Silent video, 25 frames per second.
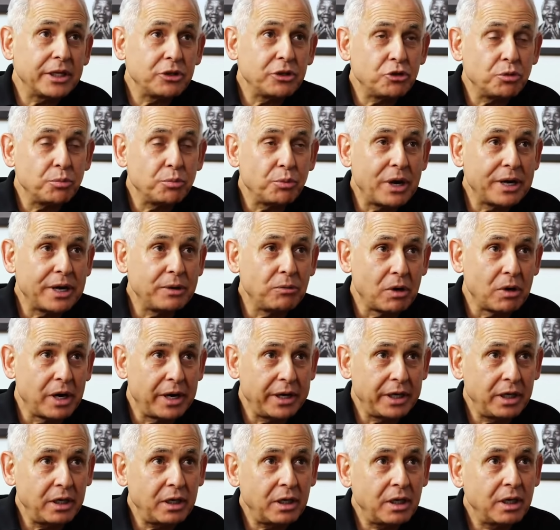get your brain
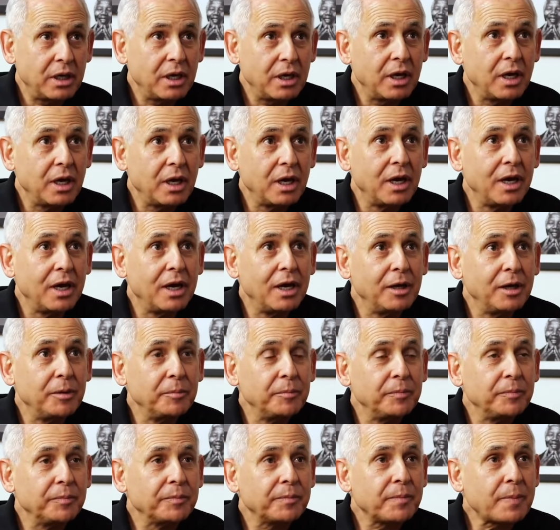right.
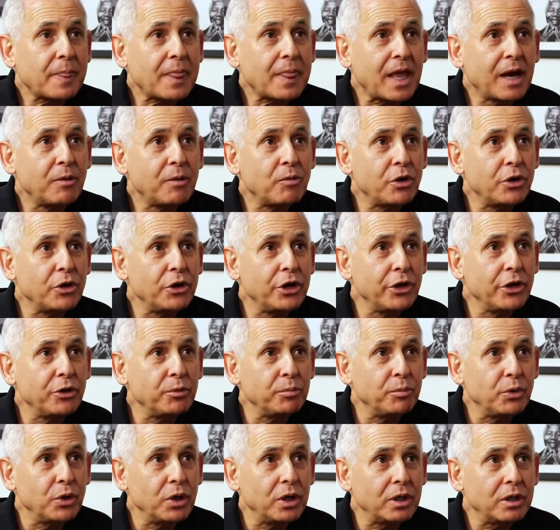Um, I wrote
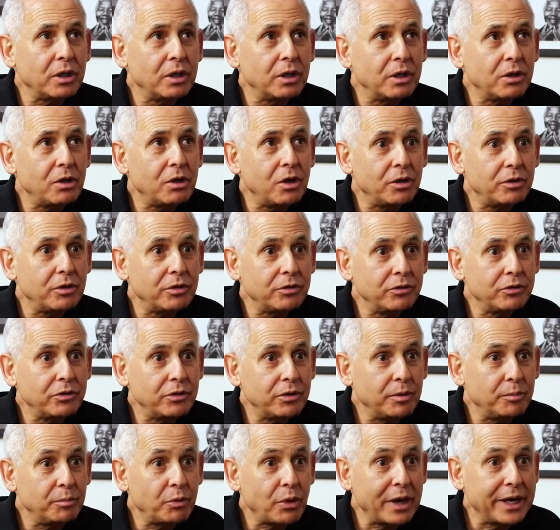another book called
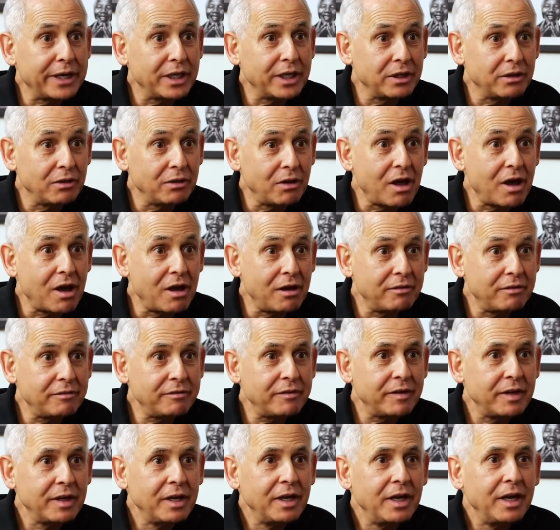The Brain in
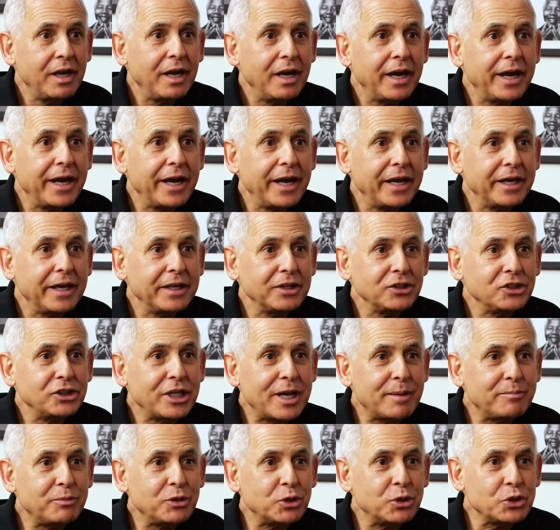Love. Mm. And
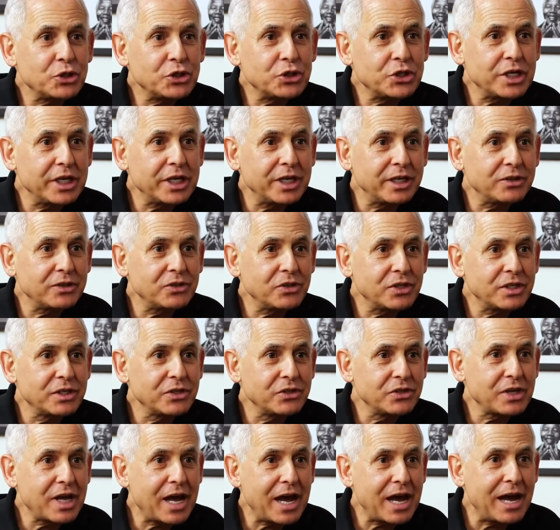chapter six
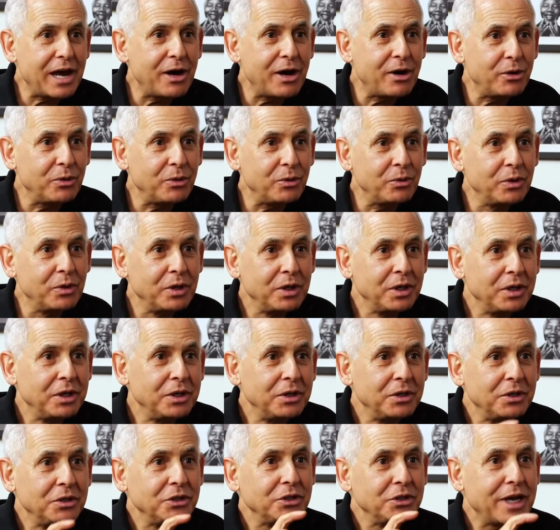is how
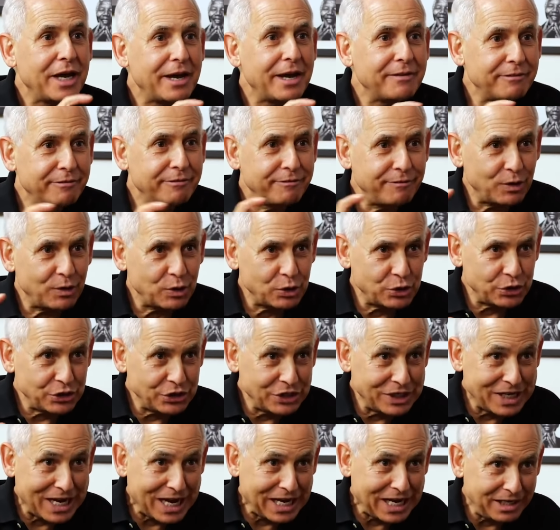to have a
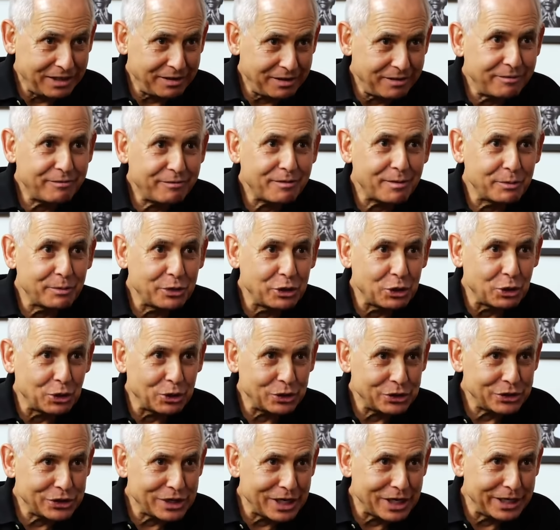first date from a
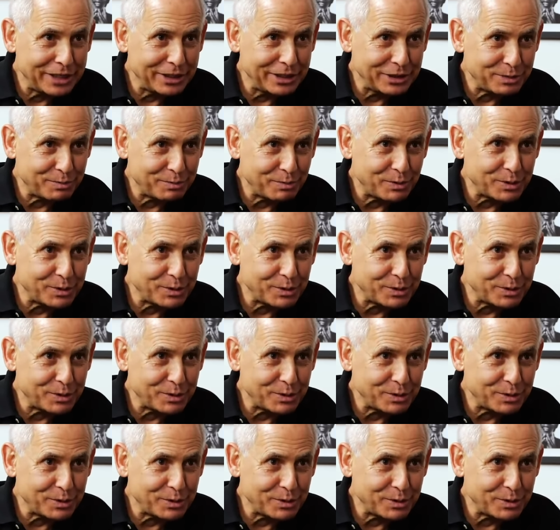neuroscience